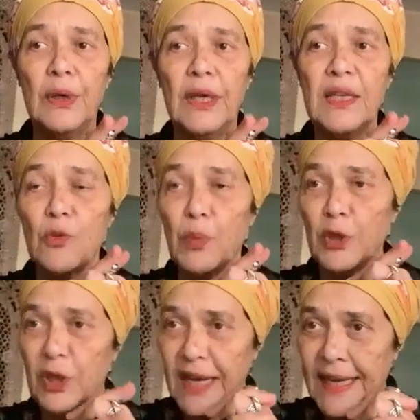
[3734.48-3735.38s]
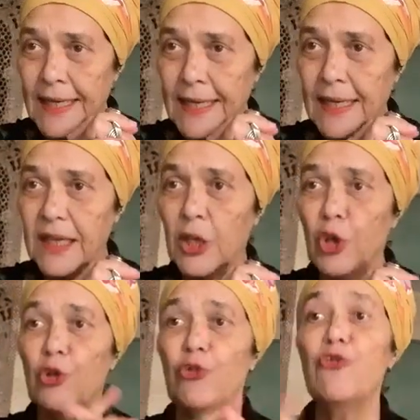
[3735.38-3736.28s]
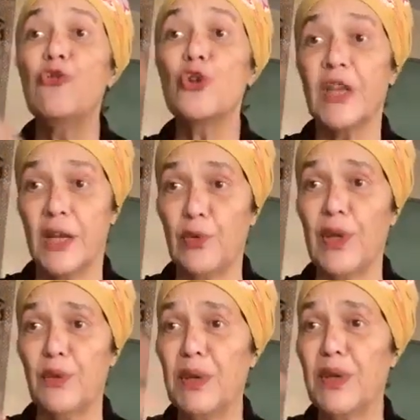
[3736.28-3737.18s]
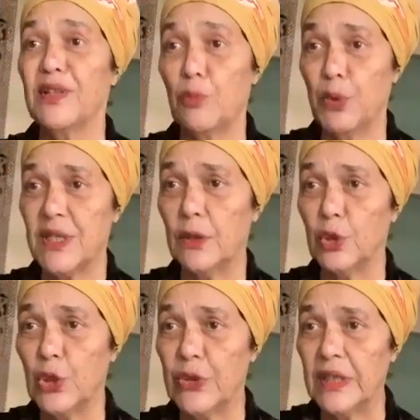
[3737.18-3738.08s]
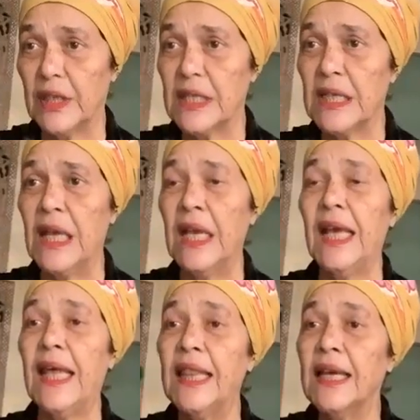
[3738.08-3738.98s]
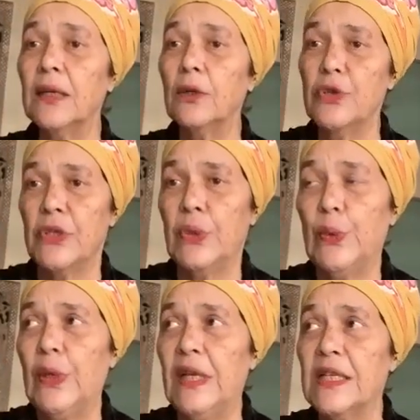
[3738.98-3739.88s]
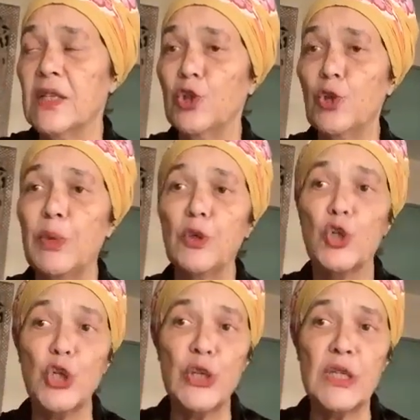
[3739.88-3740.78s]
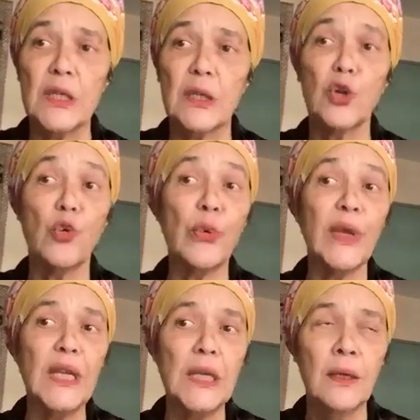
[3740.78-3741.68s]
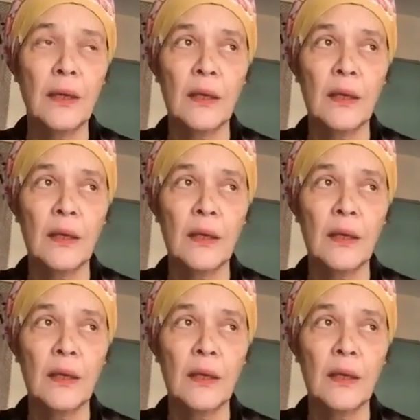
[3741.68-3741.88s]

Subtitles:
is about cleaning for caring, because the both are two things. And then also, it's not about just greenwashing,